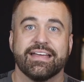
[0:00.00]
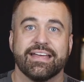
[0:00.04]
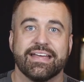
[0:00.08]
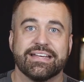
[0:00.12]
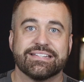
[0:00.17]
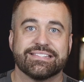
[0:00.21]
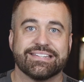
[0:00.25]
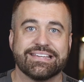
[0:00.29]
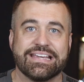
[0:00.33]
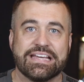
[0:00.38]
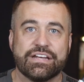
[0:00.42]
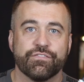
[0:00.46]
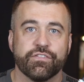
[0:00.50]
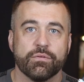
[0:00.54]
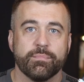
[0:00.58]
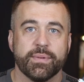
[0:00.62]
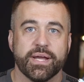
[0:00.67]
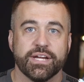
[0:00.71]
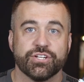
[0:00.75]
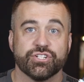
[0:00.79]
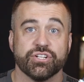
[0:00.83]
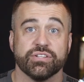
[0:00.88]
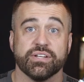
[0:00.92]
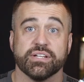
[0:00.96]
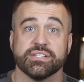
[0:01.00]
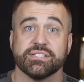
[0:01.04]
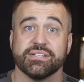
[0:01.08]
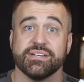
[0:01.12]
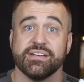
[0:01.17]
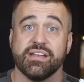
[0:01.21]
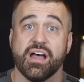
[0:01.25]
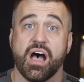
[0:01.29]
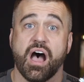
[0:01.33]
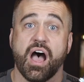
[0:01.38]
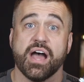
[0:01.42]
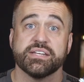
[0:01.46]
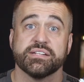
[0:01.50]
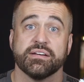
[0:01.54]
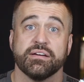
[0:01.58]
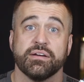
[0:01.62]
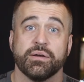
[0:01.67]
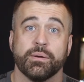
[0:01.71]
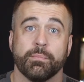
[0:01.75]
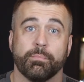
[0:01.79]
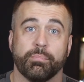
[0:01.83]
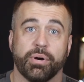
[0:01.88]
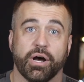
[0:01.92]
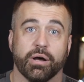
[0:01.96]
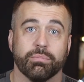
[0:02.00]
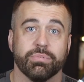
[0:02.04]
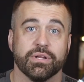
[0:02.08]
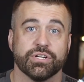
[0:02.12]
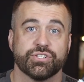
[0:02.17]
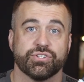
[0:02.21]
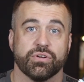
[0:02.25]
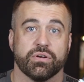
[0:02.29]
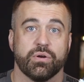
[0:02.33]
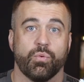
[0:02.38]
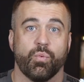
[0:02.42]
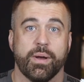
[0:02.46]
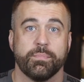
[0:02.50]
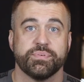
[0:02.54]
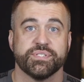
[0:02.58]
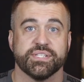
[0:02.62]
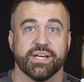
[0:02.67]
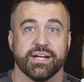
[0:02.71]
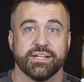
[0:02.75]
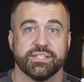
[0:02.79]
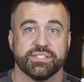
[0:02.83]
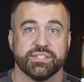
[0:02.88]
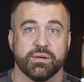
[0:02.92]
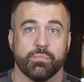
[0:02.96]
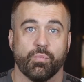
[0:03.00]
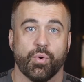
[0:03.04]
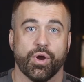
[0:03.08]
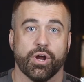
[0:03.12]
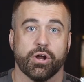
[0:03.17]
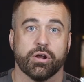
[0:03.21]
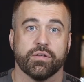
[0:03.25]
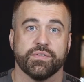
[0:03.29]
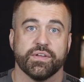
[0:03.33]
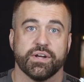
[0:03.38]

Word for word: is the information that's not published on a website somewhere